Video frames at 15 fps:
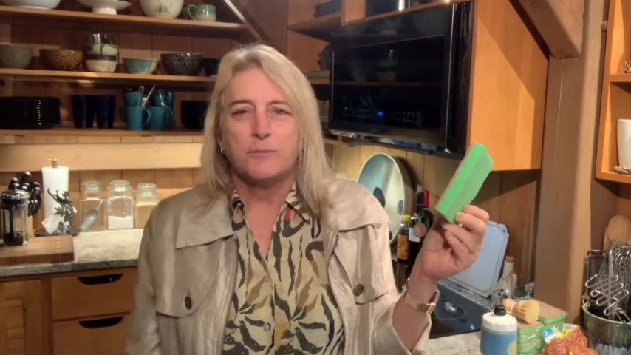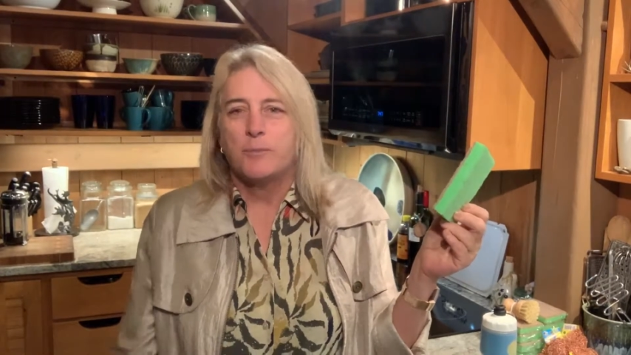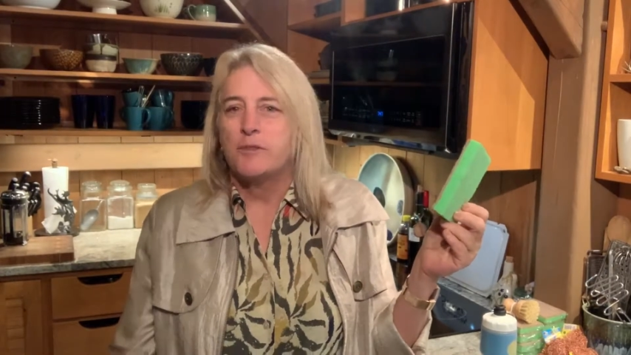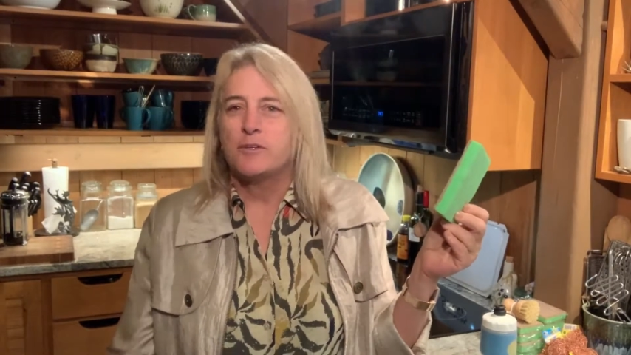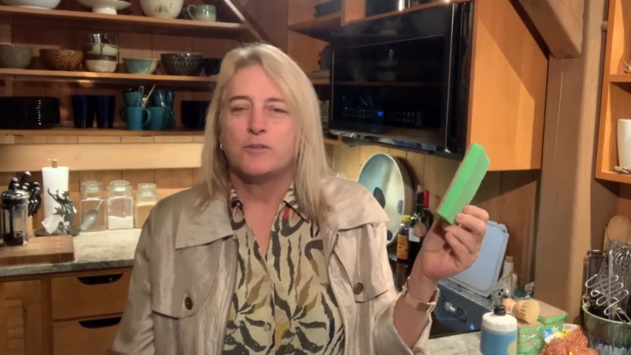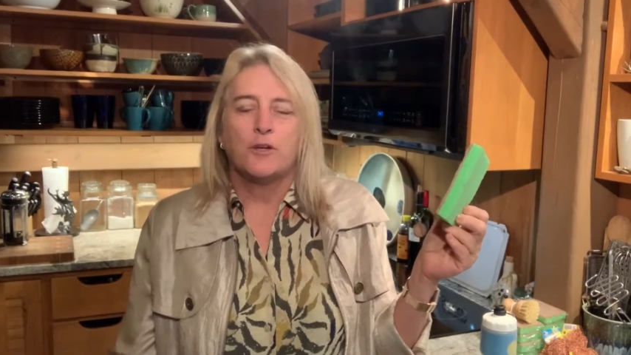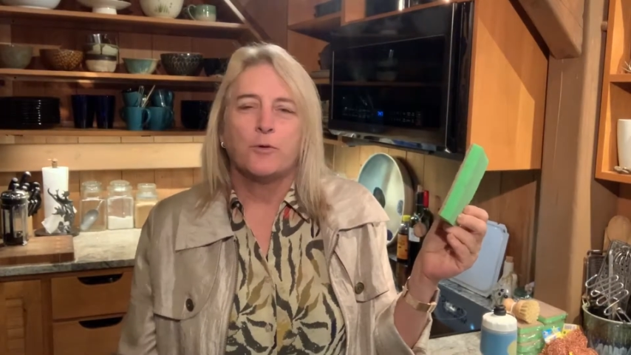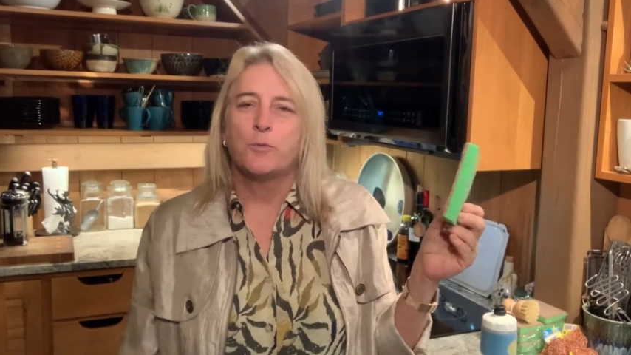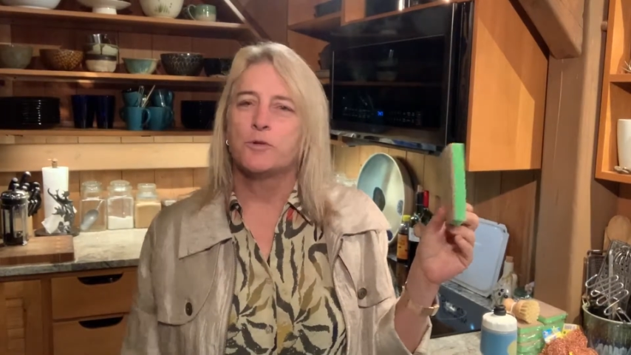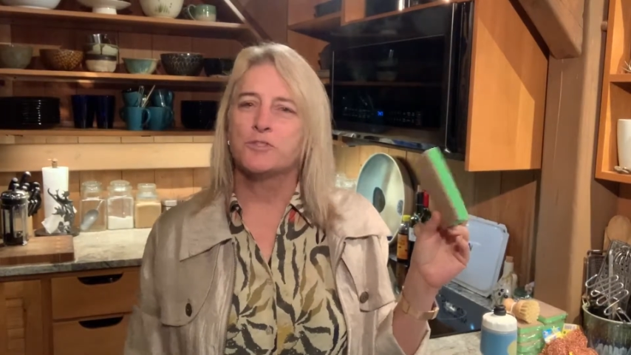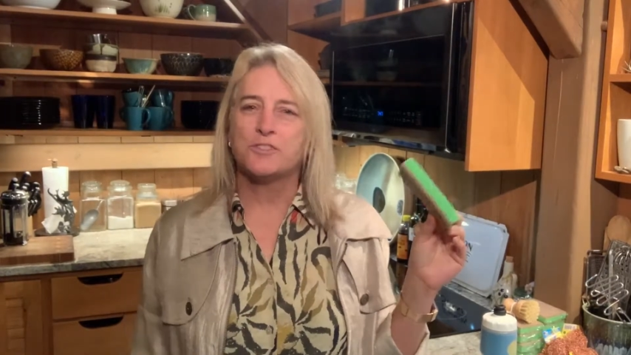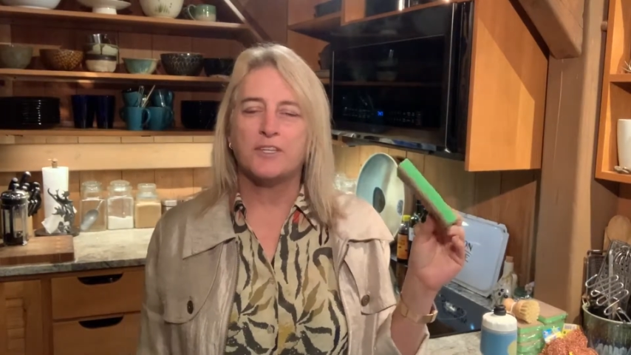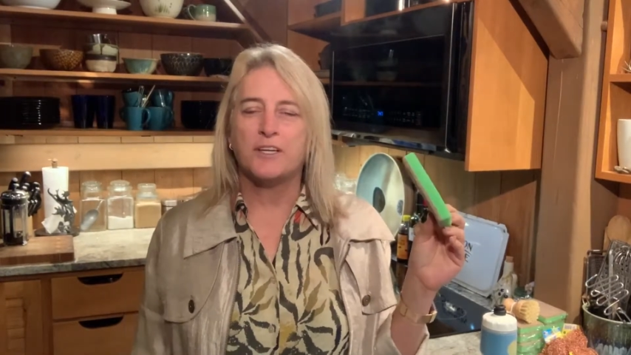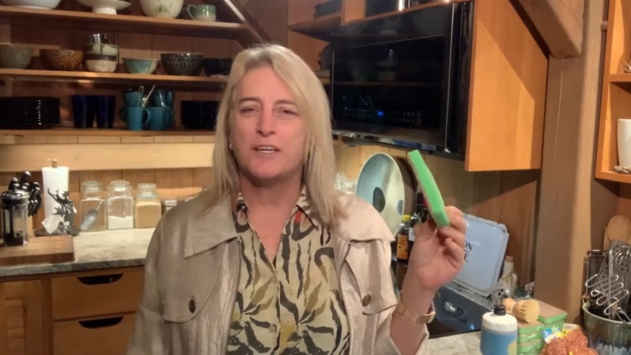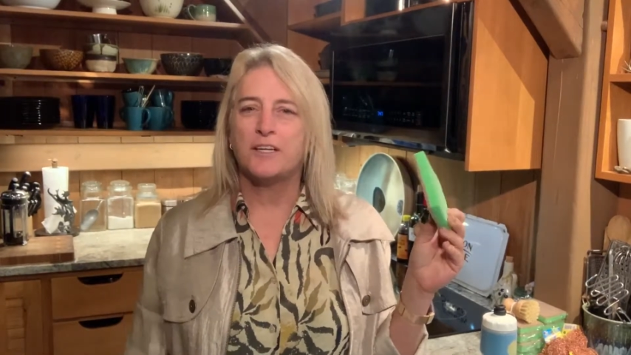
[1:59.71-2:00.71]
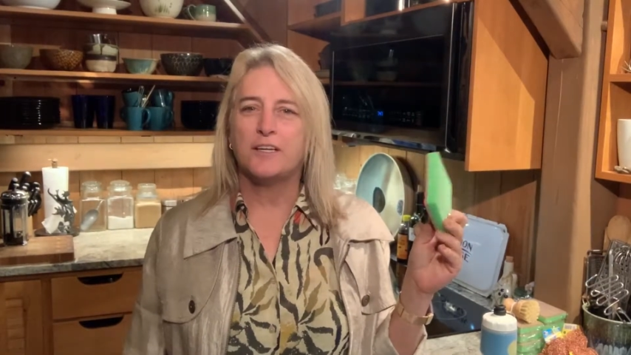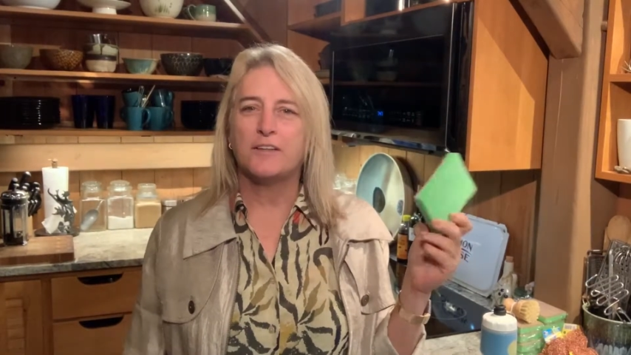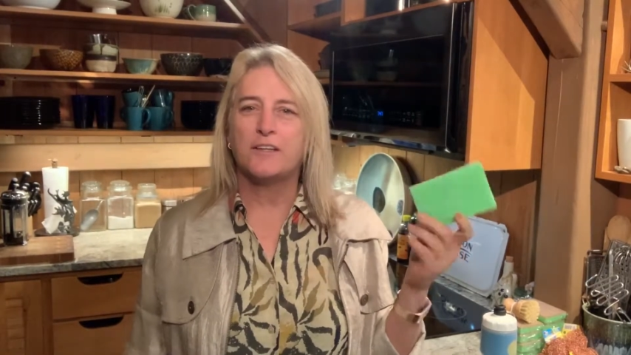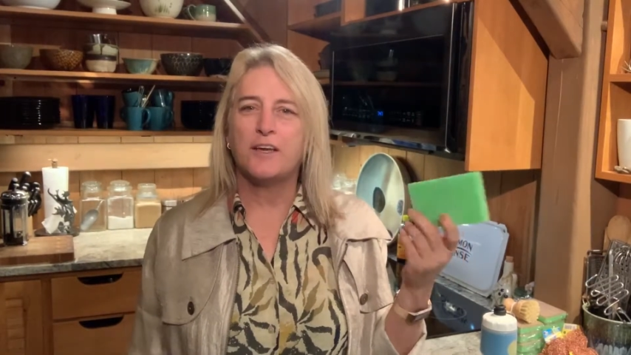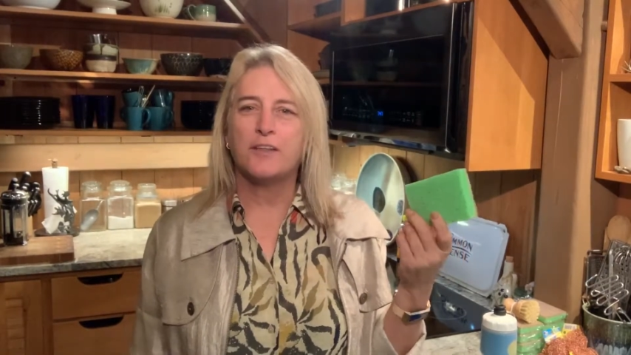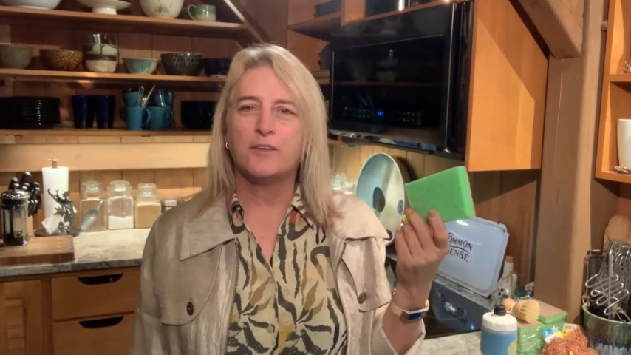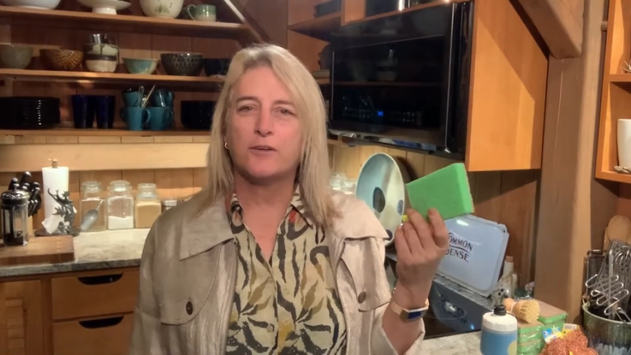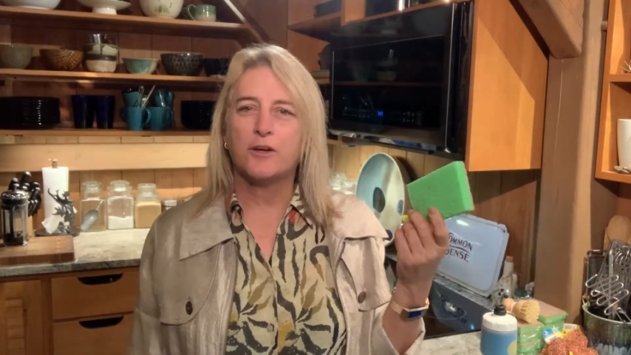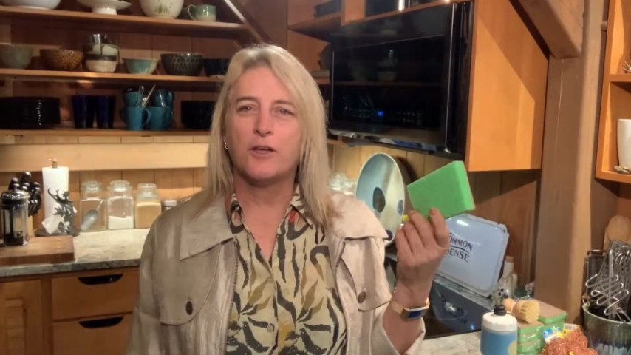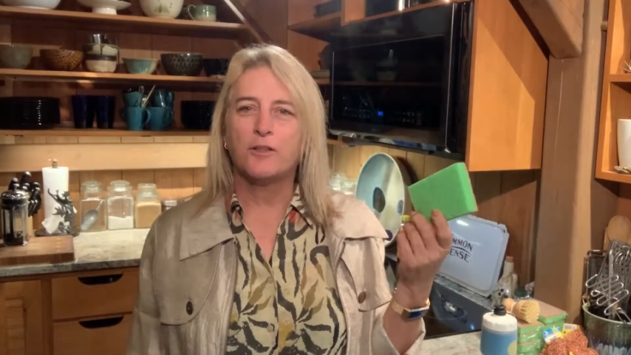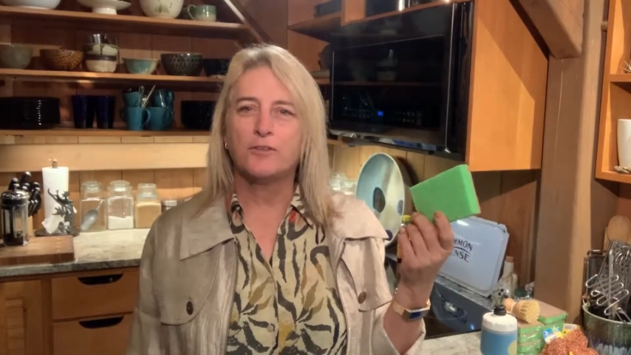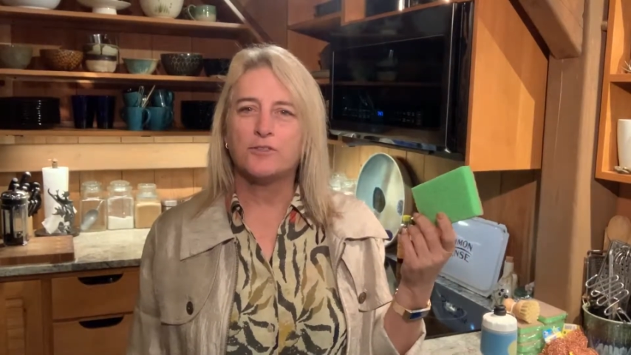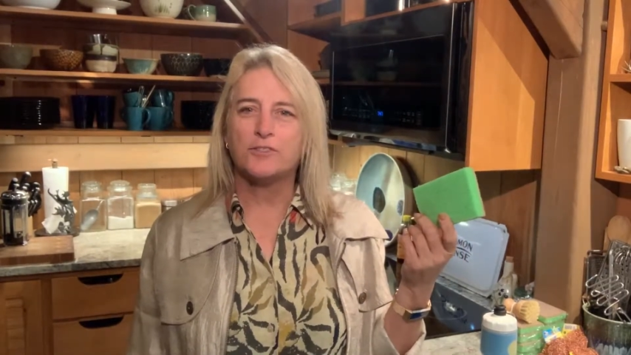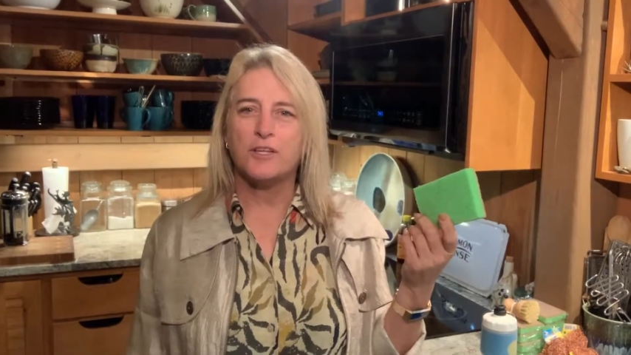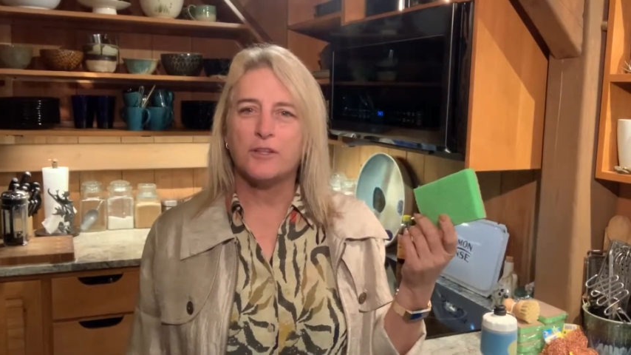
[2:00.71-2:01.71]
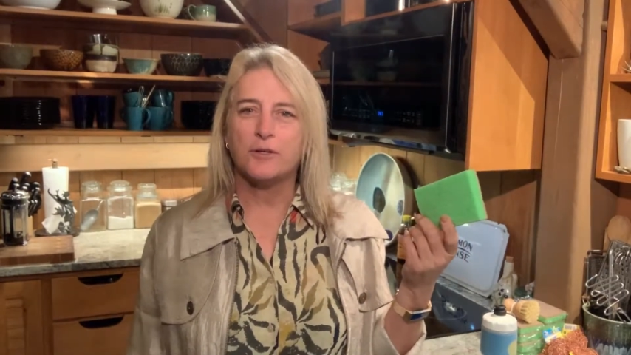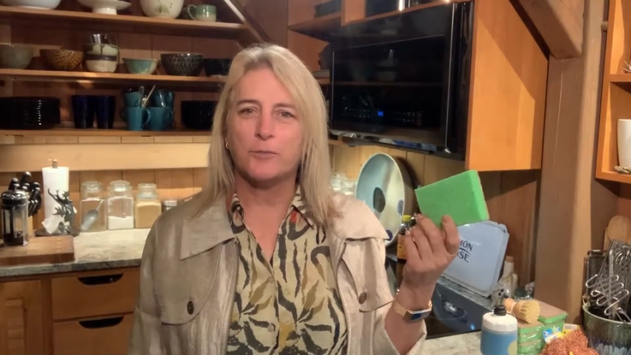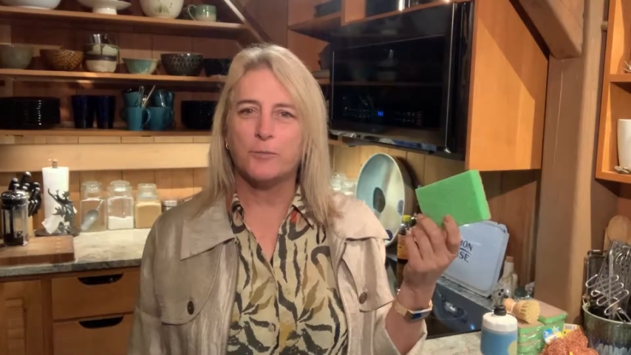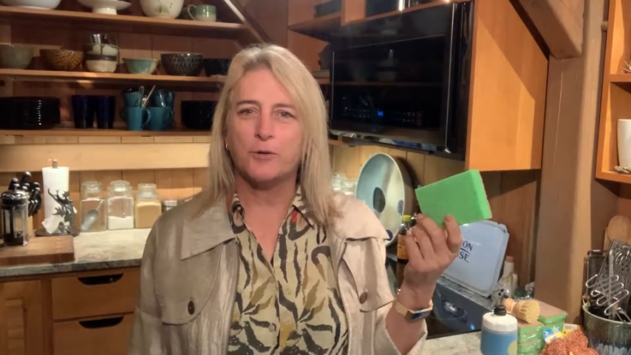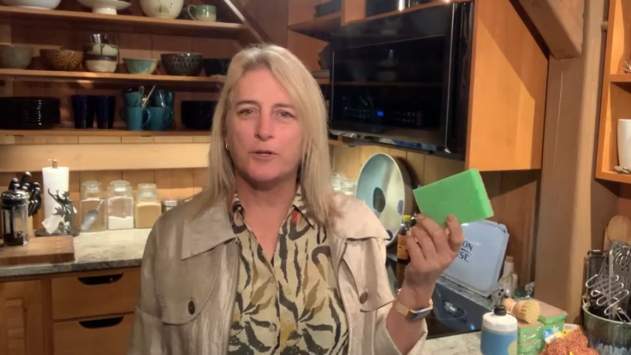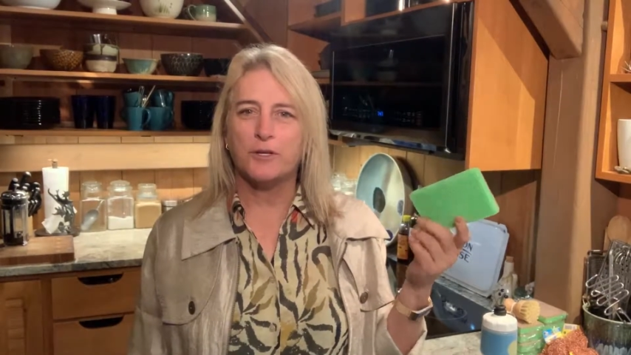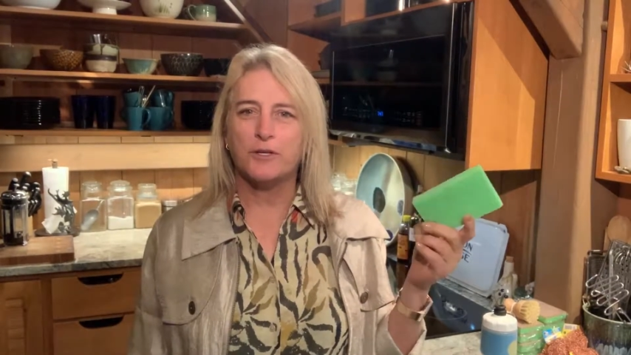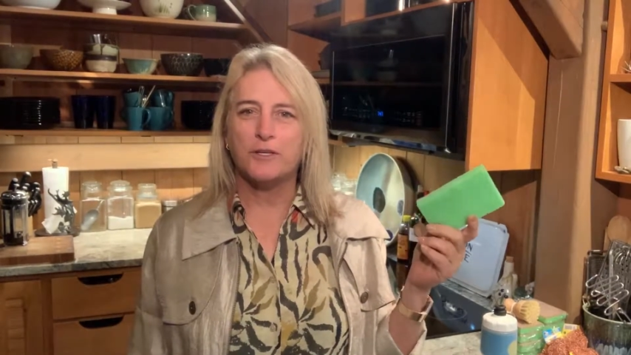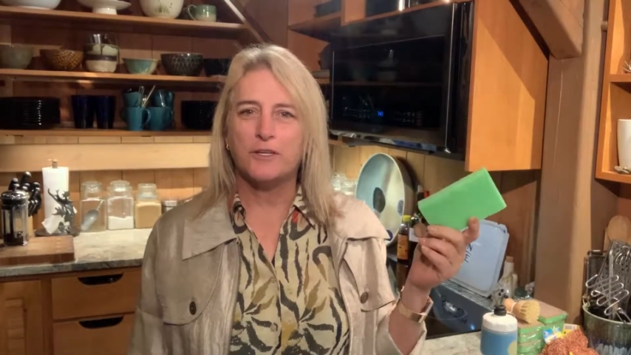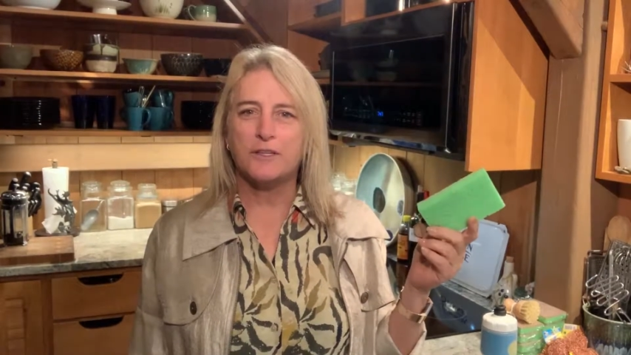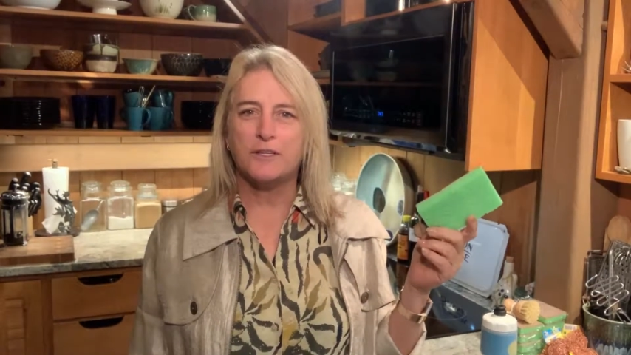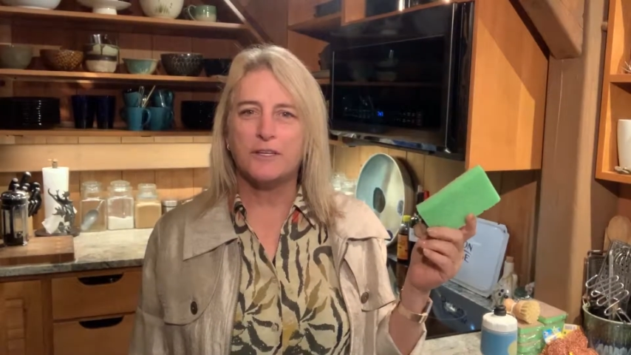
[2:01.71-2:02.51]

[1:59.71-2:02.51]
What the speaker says: but they're no worse than any of the other colors. They look pretty good in the